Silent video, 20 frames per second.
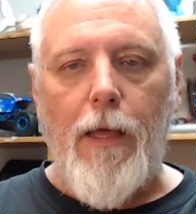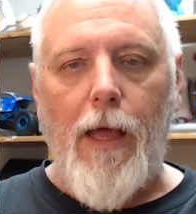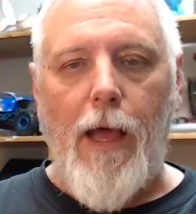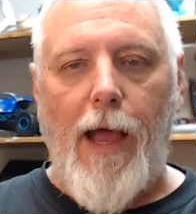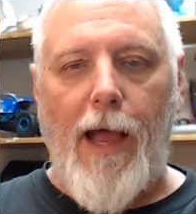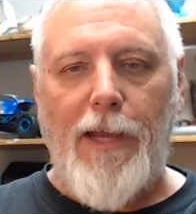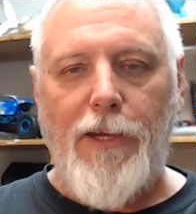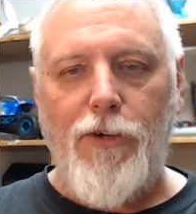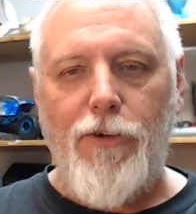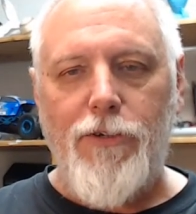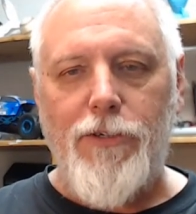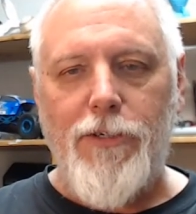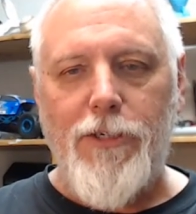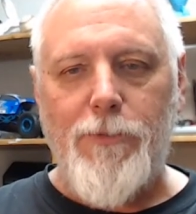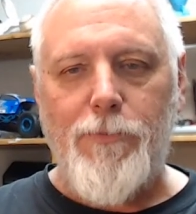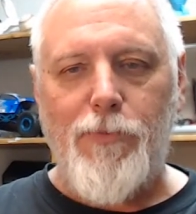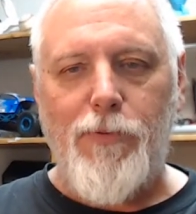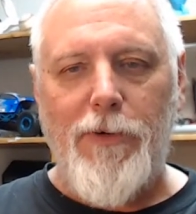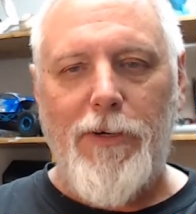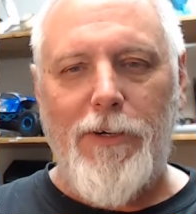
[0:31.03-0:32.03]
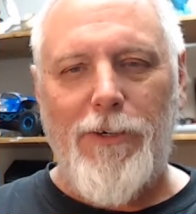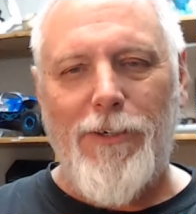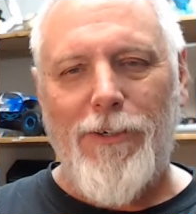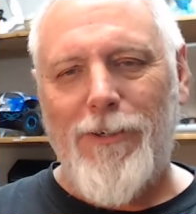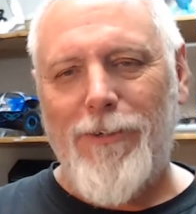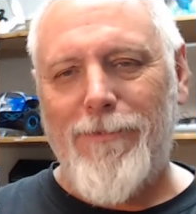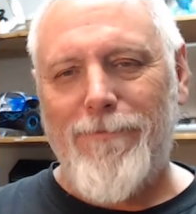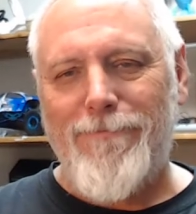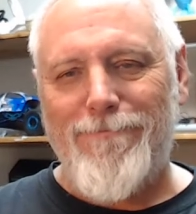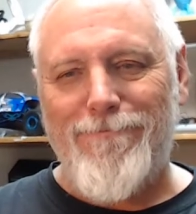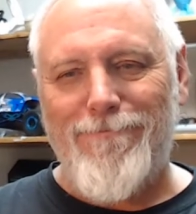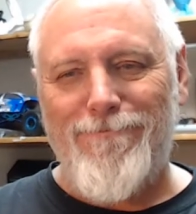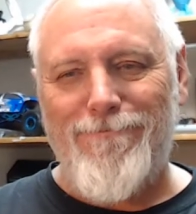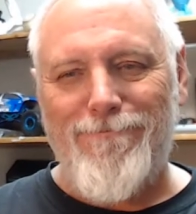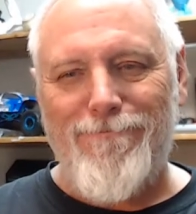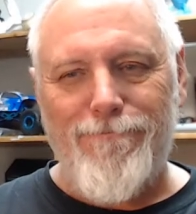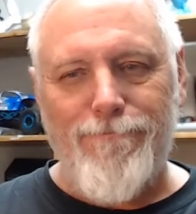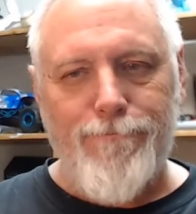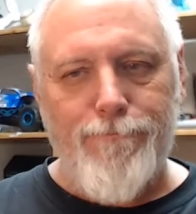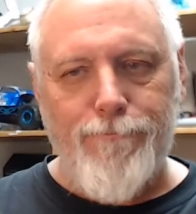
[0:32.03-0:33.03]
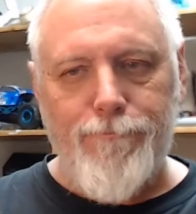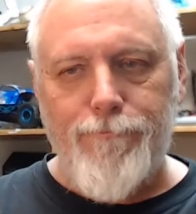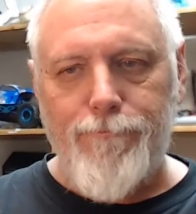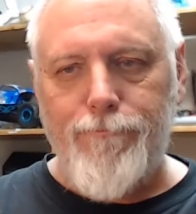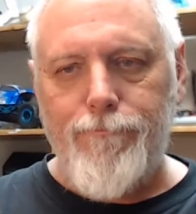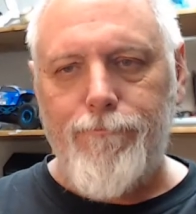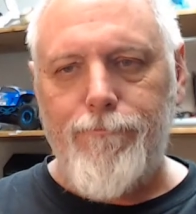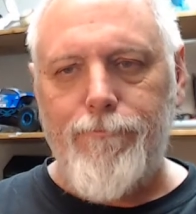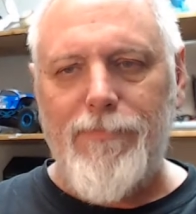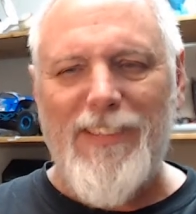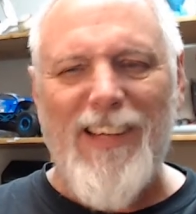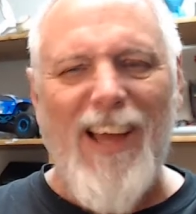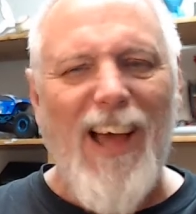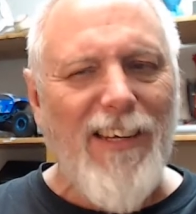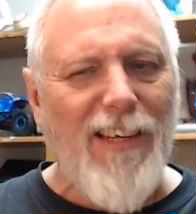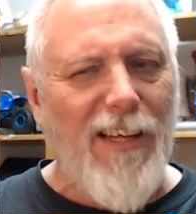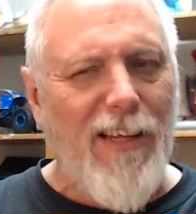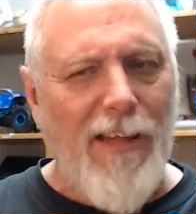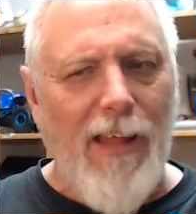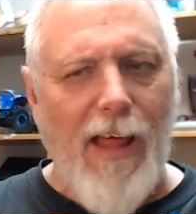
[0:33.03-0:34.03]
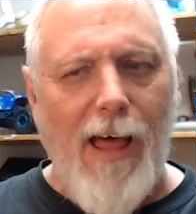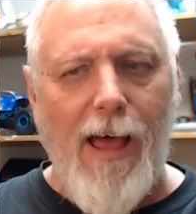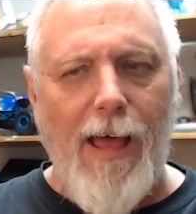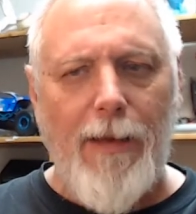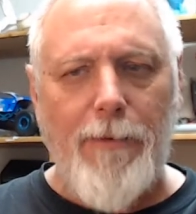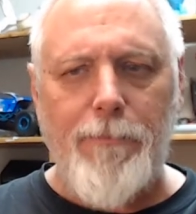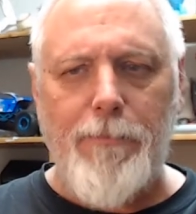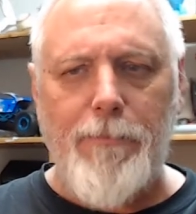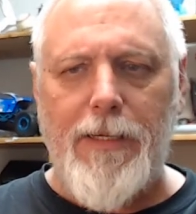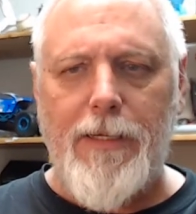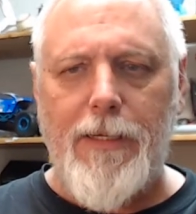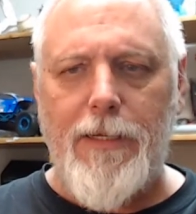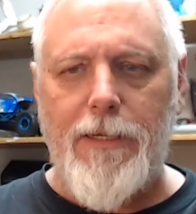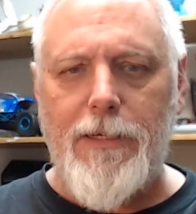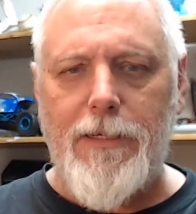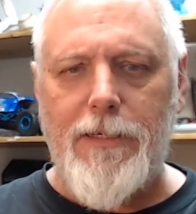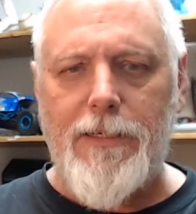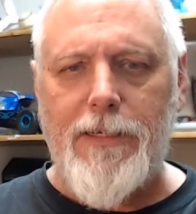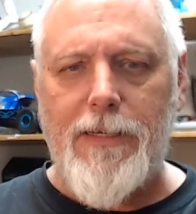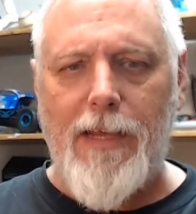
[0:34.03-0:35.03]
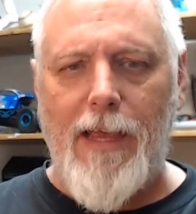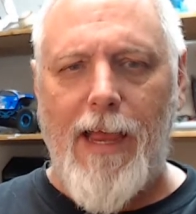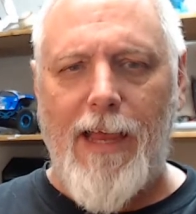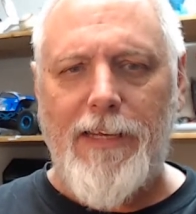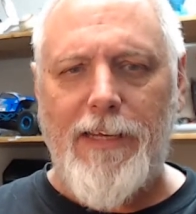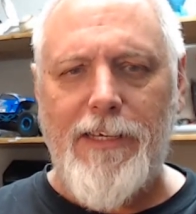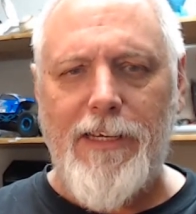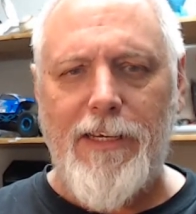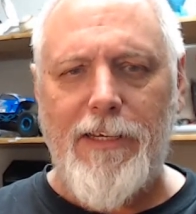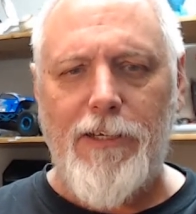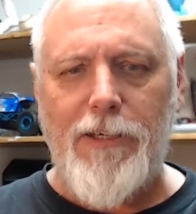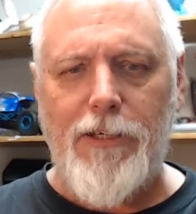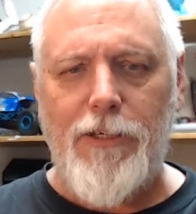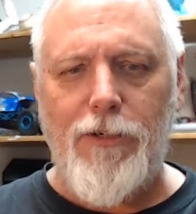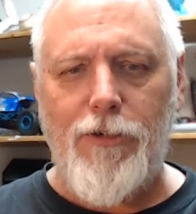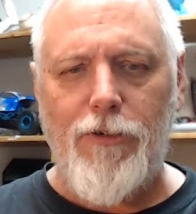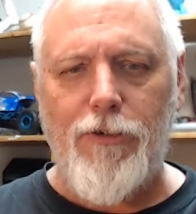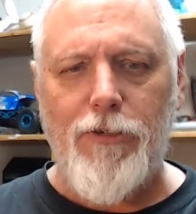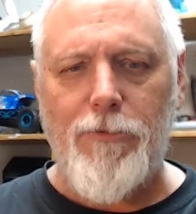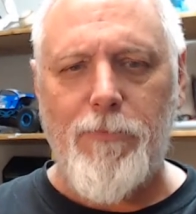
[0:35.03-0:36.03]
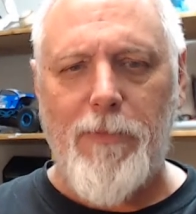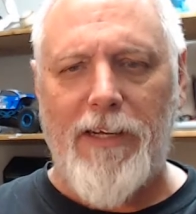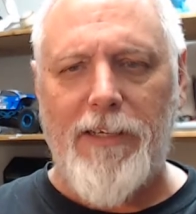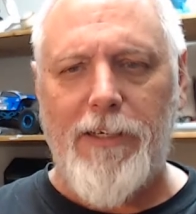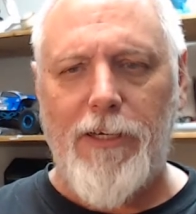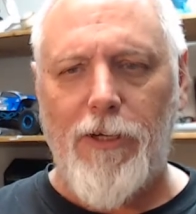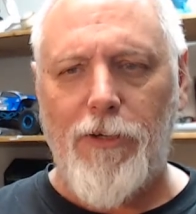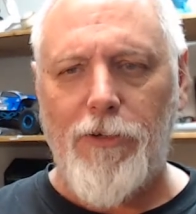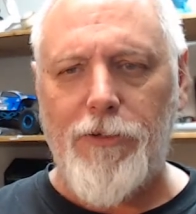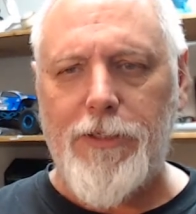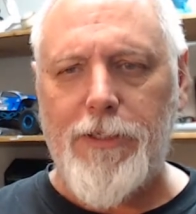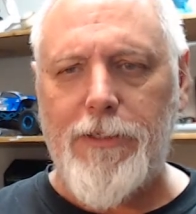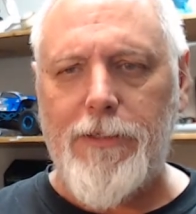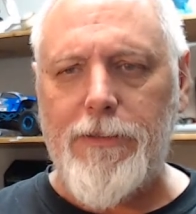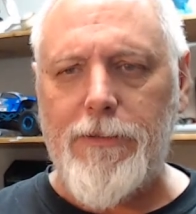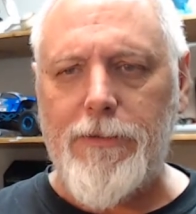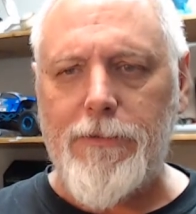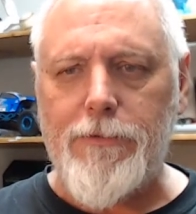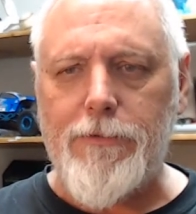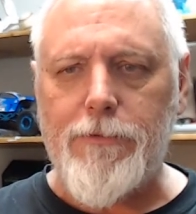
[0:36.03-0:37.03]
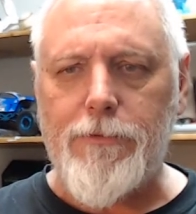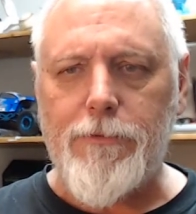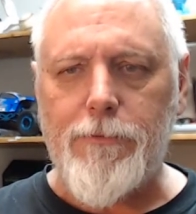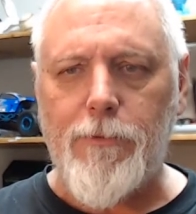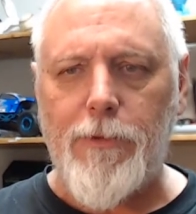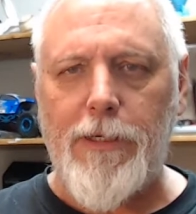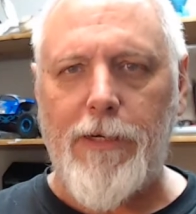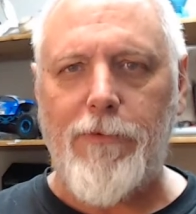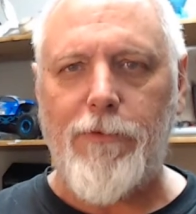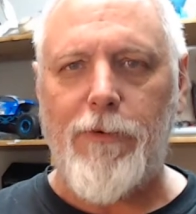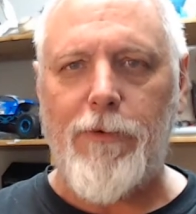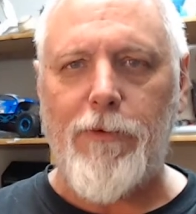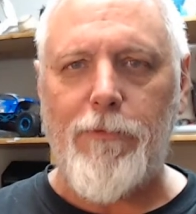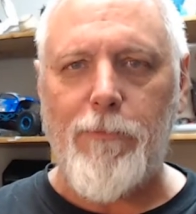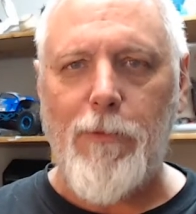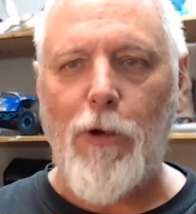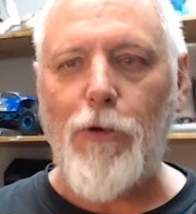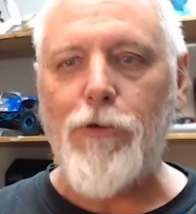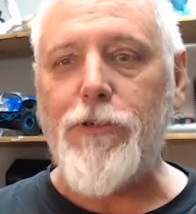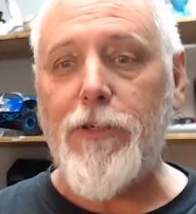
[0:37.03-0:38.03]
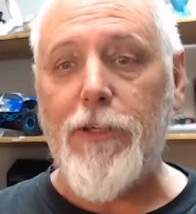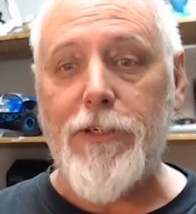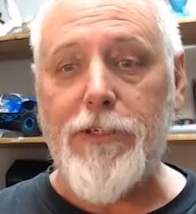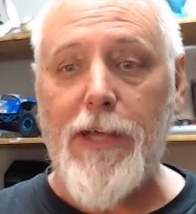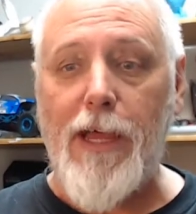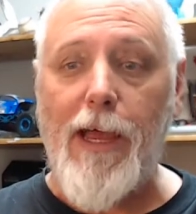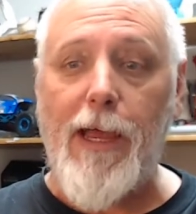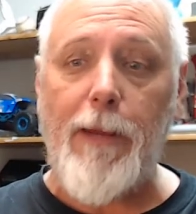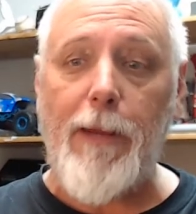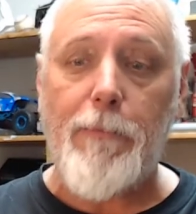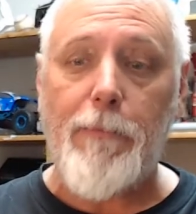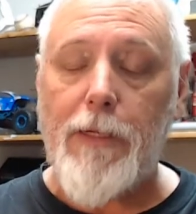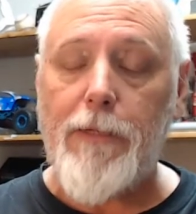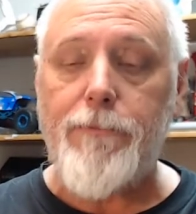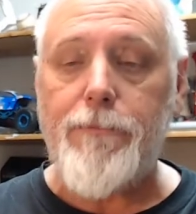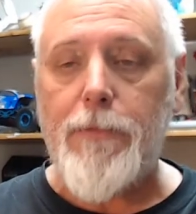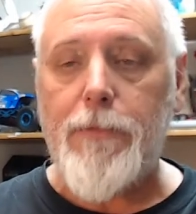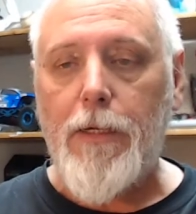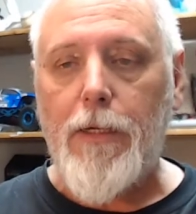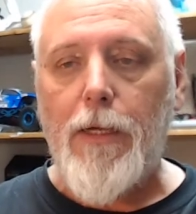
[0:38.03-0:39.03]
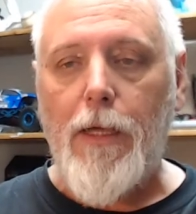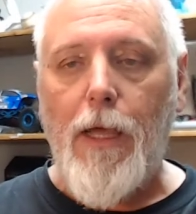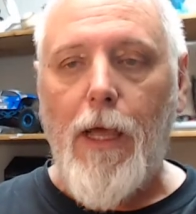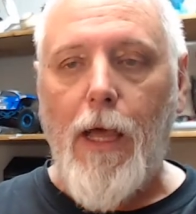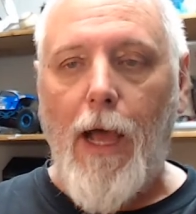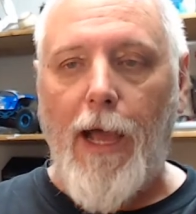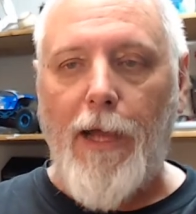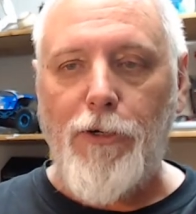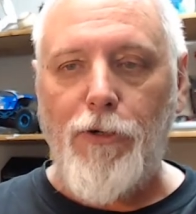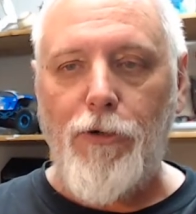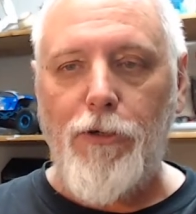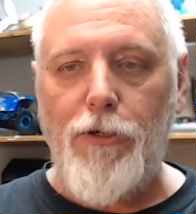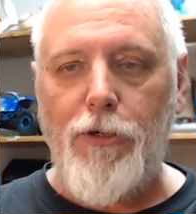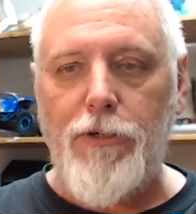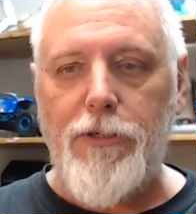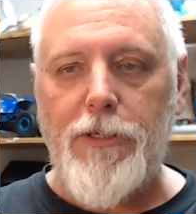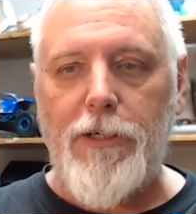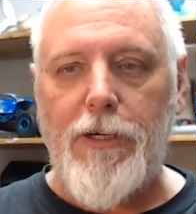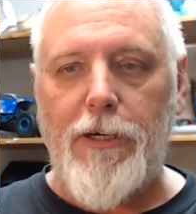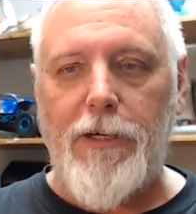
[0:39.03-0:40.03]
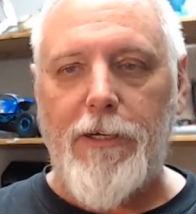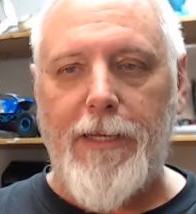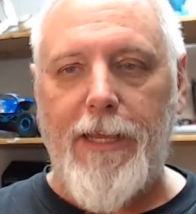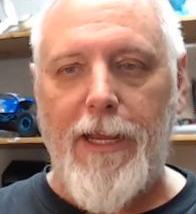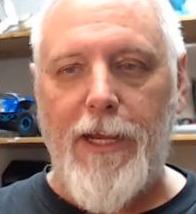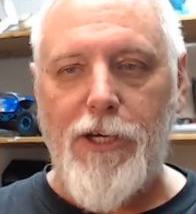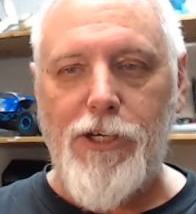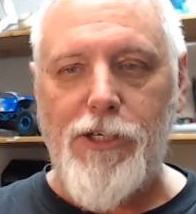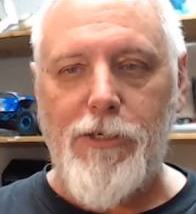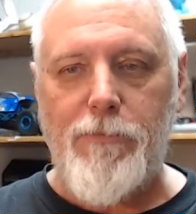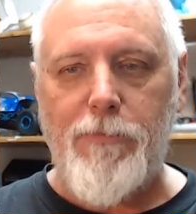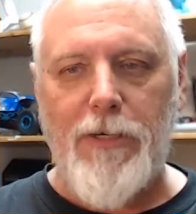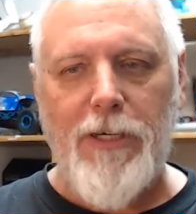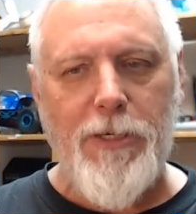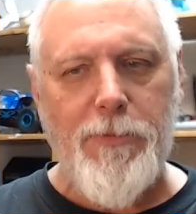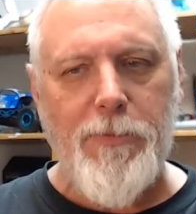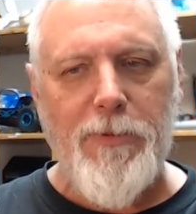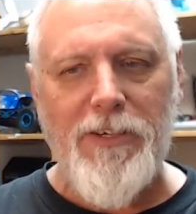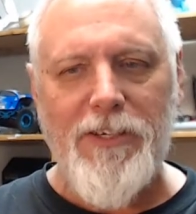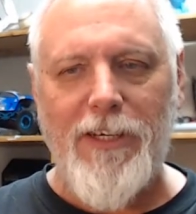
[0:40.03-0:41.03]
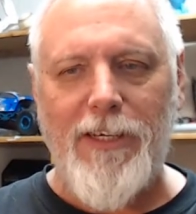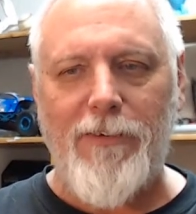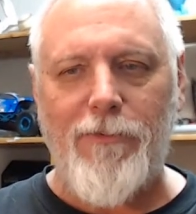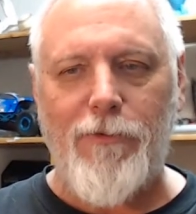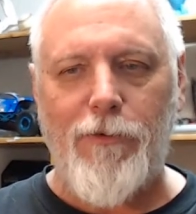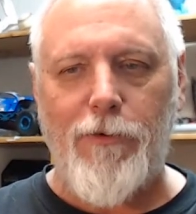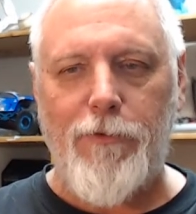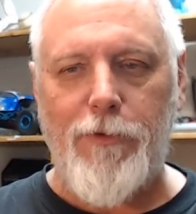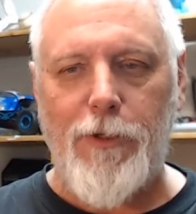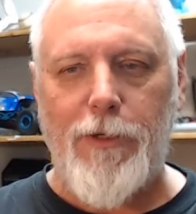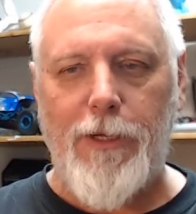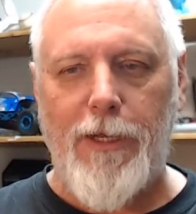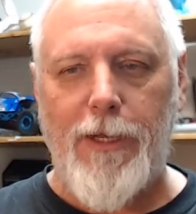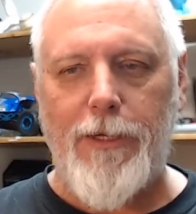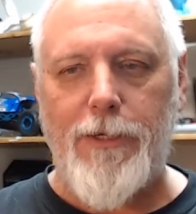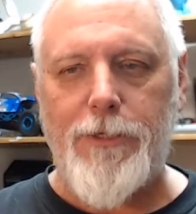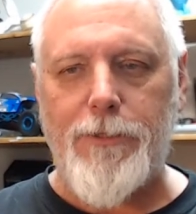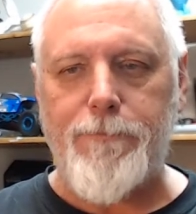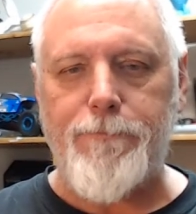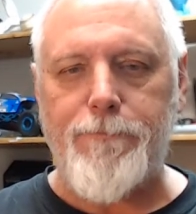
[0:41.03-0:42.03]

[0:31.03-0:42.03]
I use this printer not a lot because I tend to use my Delta most of the time, but I do use it on occasion, but it's been sitting for a few days.